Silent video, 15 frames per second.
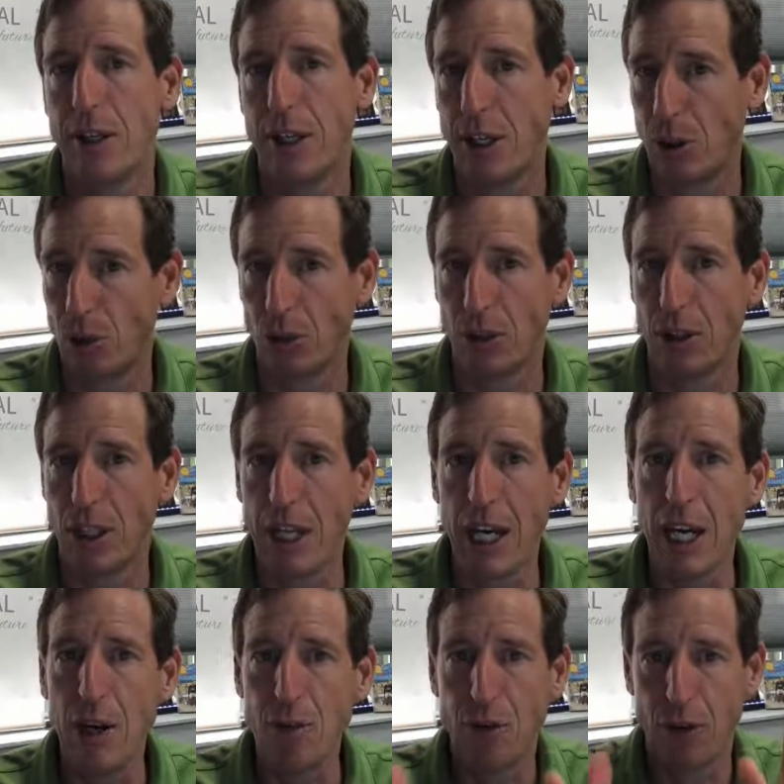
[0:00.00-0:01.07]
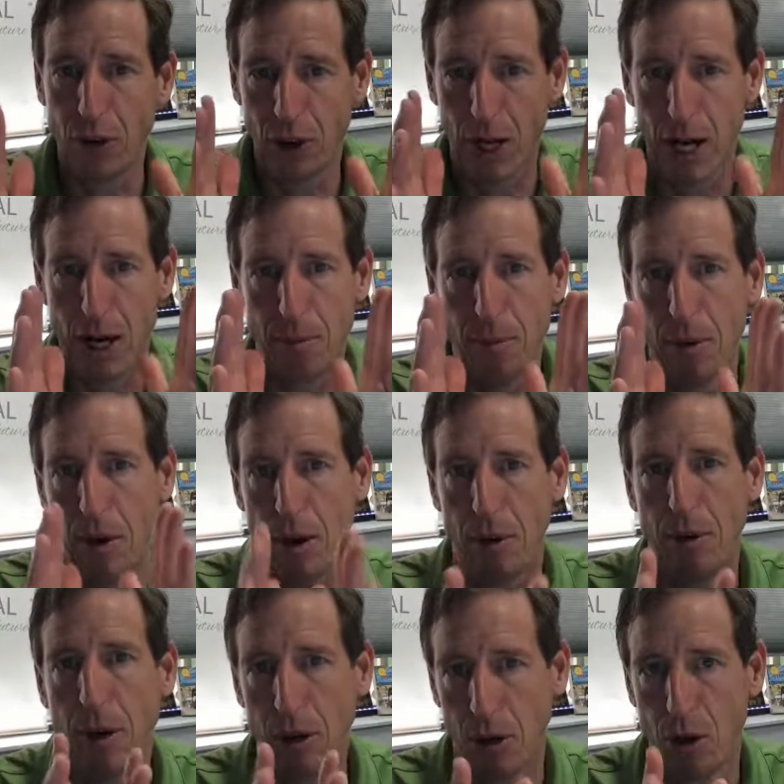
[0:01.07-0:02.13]
It'll leave a
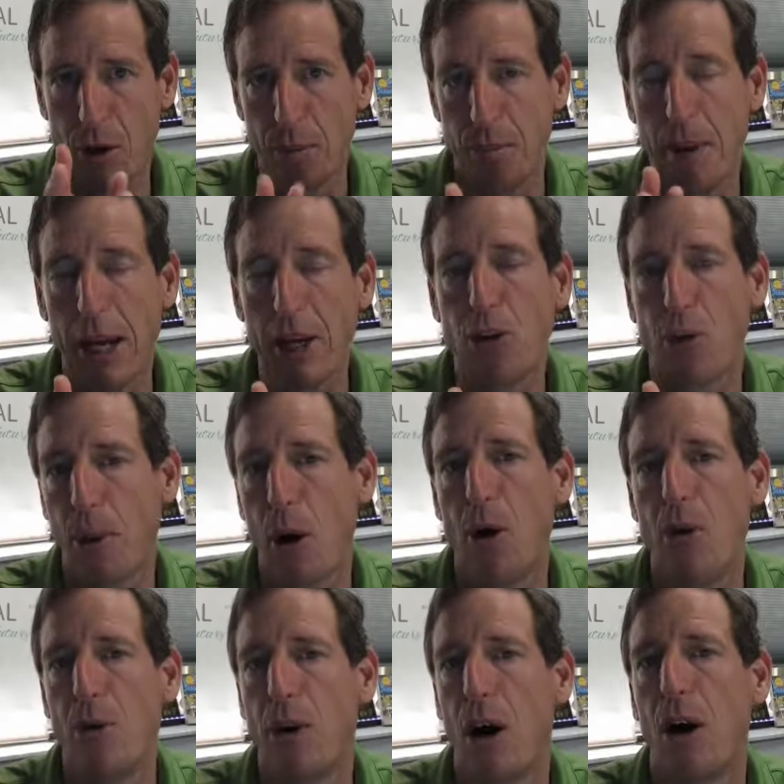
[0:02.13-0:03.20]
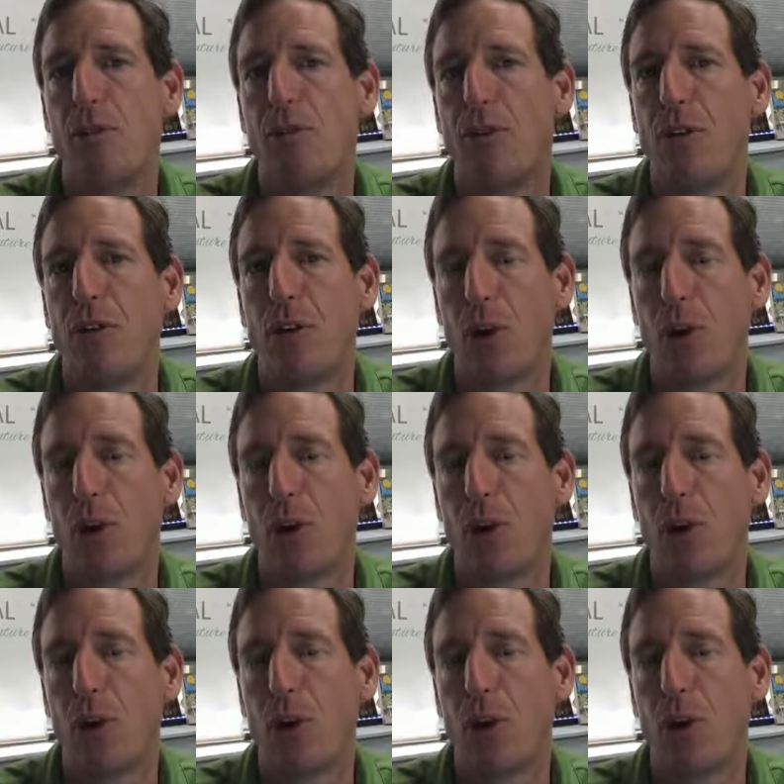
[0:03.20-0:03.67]
good major part of